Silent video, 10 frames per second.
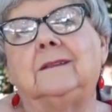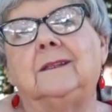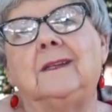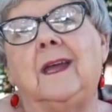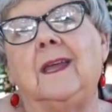
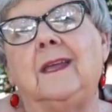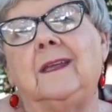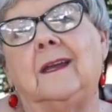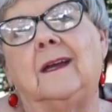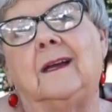
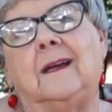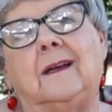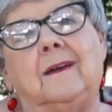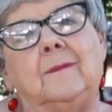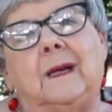Today,
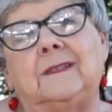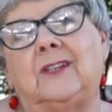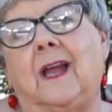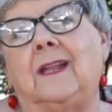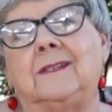my
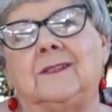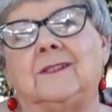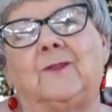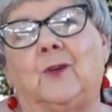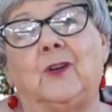challenge
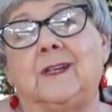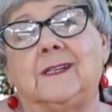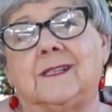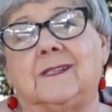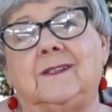is for
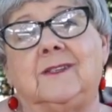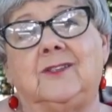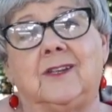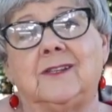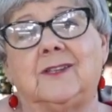us
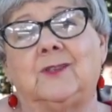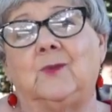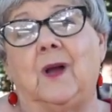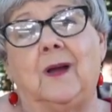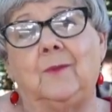just
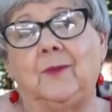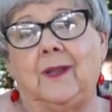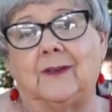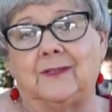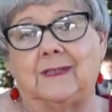to
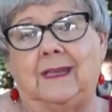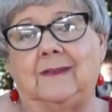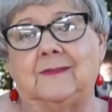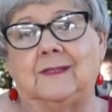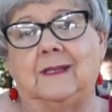humble
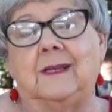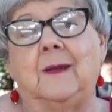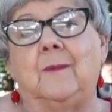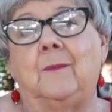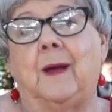
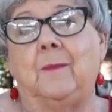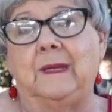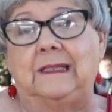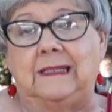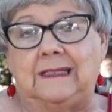ourselves by
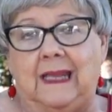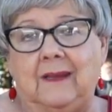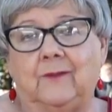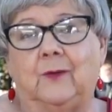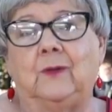being
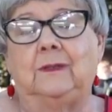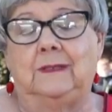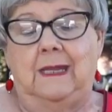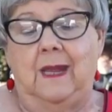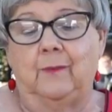thankful
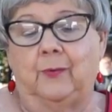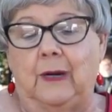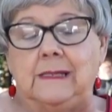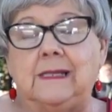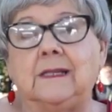and
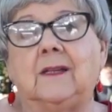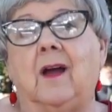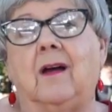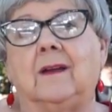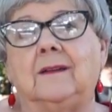praising
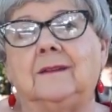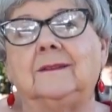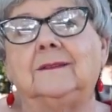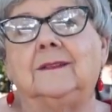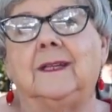God
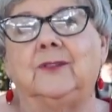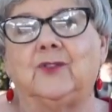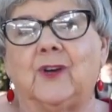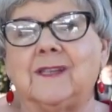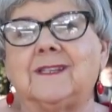and
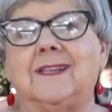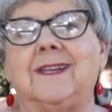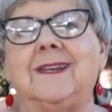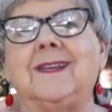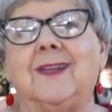
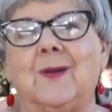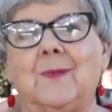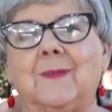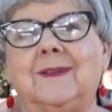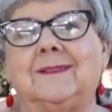trusting in
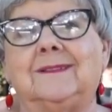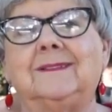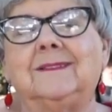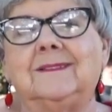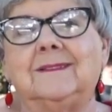him.
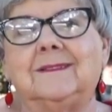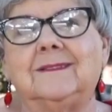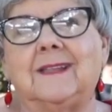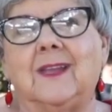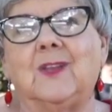
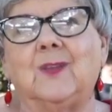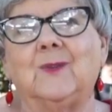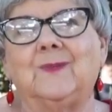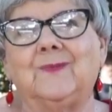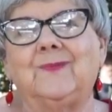Thank you.